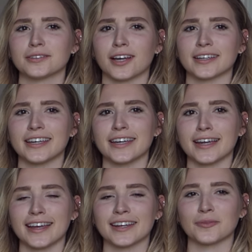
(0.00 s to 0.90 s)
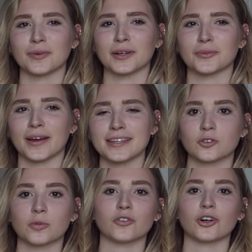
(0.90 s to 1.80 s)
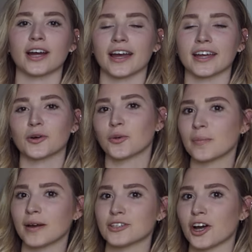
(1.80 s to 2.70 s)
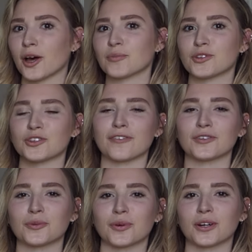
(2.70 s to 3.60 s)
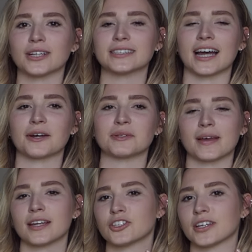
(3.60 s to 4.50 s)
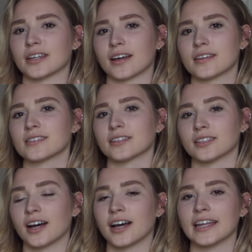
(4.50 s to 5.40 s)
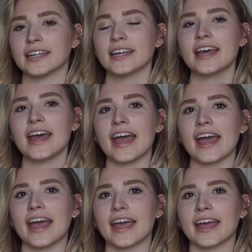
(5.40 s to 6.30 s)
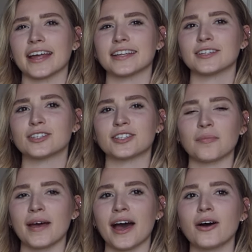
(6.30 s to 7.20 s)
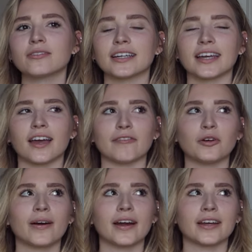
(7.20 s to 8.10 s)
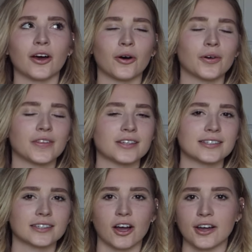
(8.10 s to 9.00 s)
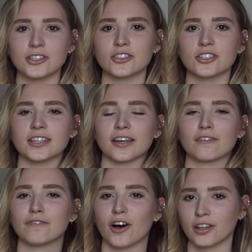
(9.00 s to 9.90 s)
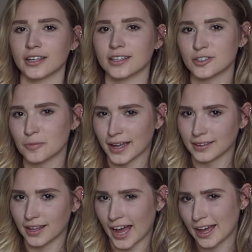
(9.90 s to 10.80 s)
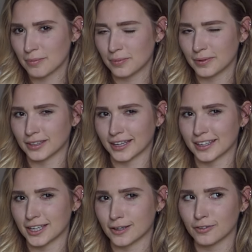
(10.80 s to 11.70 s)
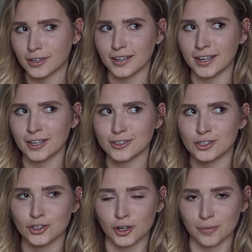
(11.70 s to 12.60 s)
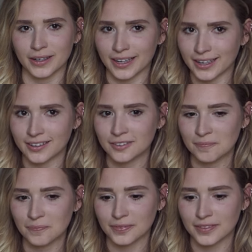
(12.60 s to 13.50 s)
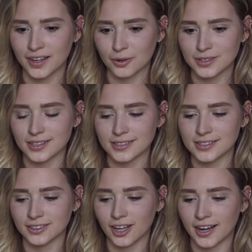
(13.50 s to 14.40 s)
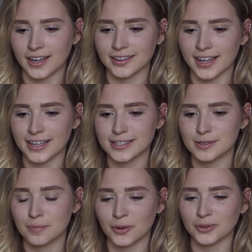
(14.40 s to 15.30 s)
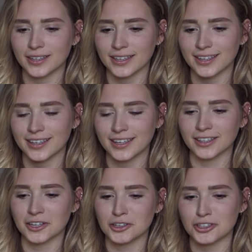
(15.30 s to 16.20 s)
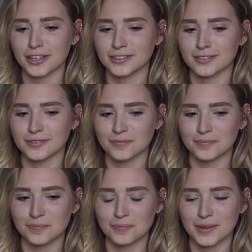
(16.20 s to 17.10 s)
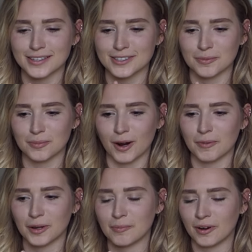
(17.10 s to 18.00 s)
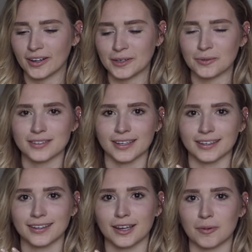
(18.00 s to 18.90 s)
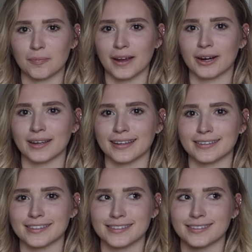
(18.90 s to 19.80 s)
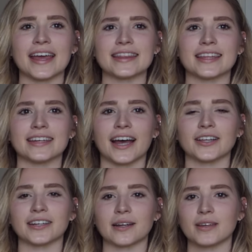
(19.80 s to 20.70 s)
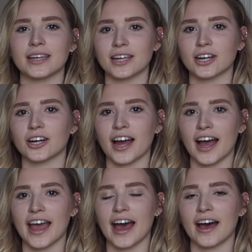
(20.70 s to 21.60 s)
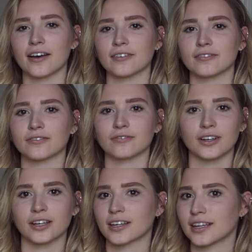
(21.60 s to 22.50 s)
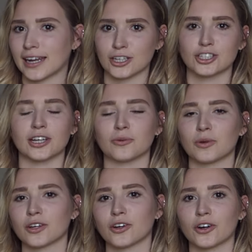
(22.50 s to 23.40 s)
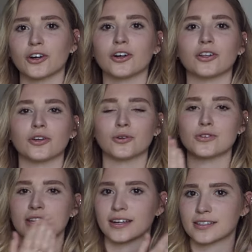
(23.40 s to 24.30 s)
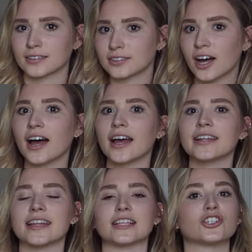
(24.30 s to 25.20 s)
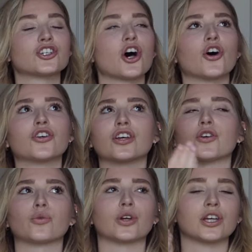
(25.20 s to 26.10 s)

lucky in a weird way. So before I quit my job to travel the world, I was managing a salon. And somehow, like, everywhere I go, these salons just like fall into my lap. Like, even in Germany, there was a salon that spoke English, and because their primary market was like Americans. And then now that I'm here, I have a connection with a girl who's at a salon that's totally